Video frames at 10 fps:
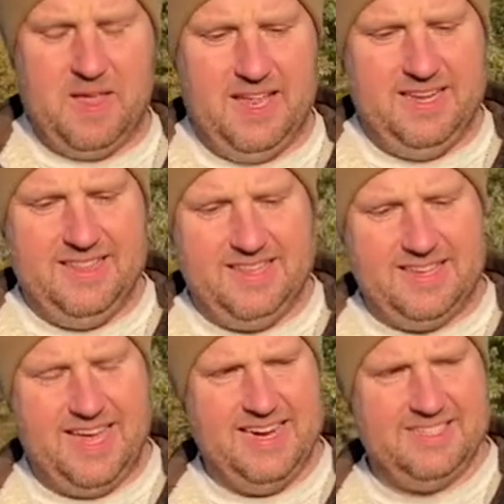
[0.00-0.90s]
And in the
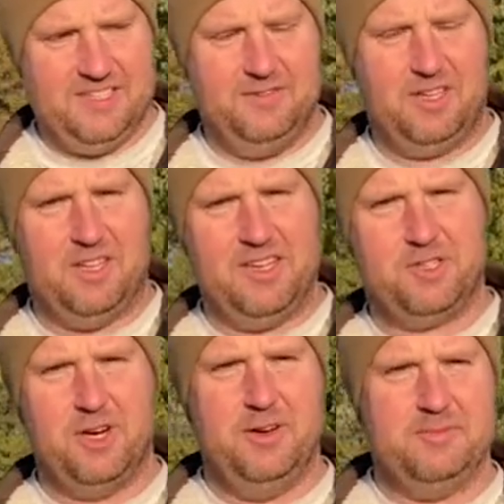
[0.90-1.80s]
case of the
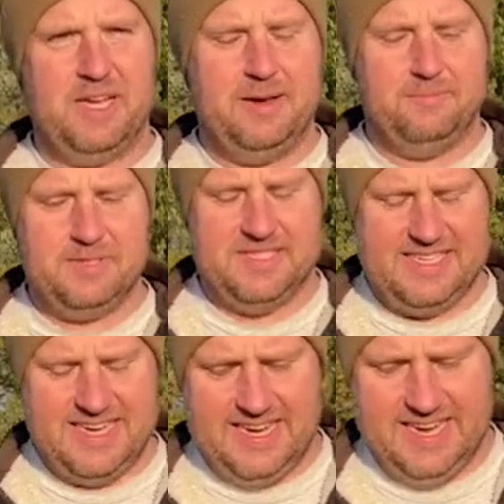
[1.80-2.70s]
Clostridium type
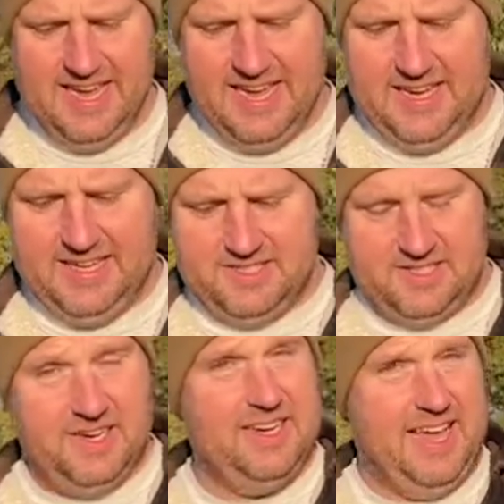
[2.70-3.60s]
C,
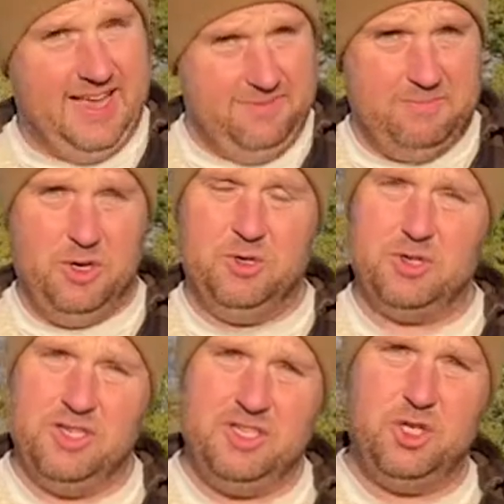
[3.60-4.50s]
it's again
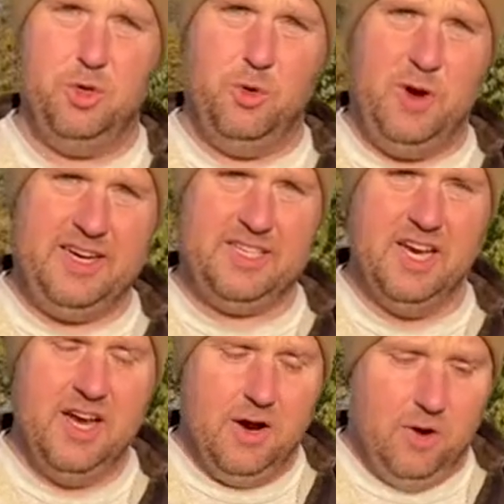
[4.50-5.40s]
usually 2
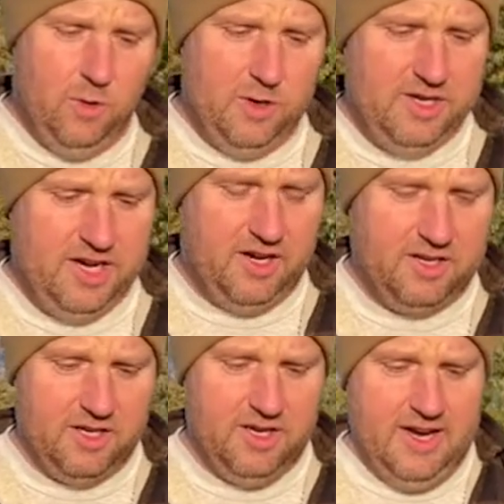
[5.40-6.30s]
weeks or
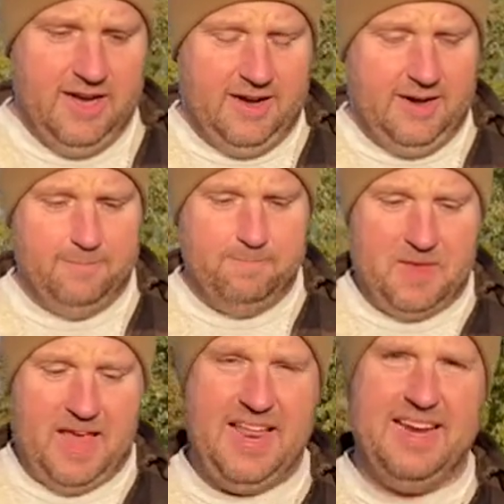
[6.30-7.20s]
younger, and
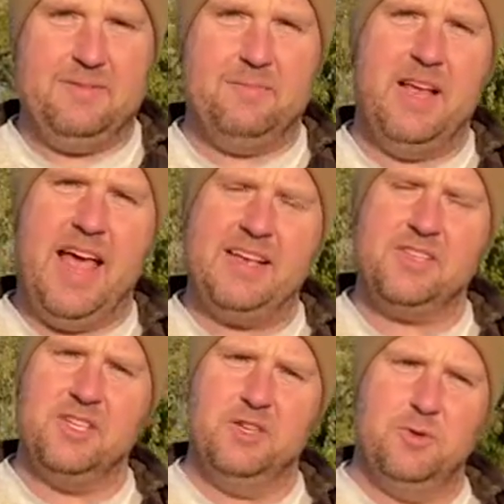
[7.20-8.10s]
it
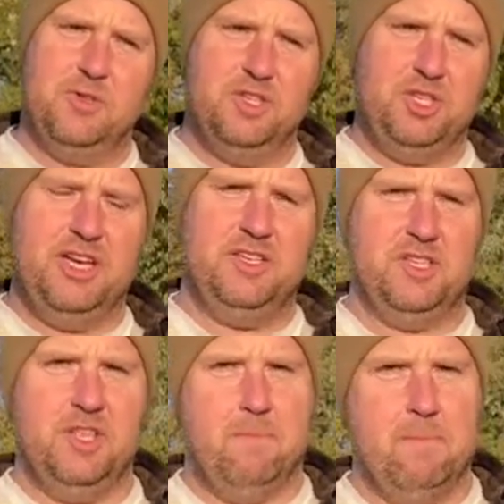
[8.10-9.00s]
has to do with the change
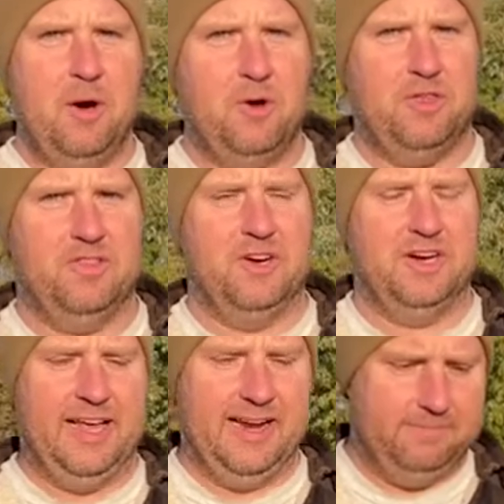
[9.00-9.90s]
in the milk that they're
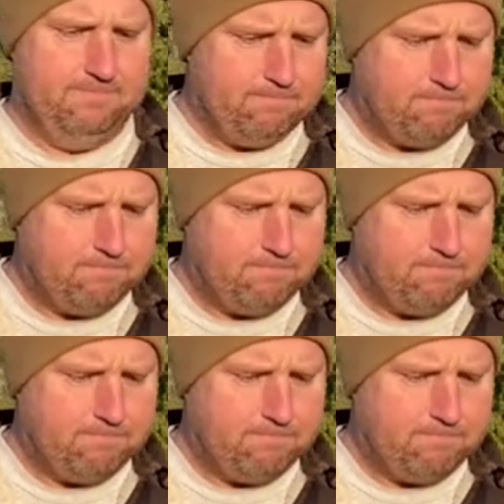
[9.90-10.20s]
getting.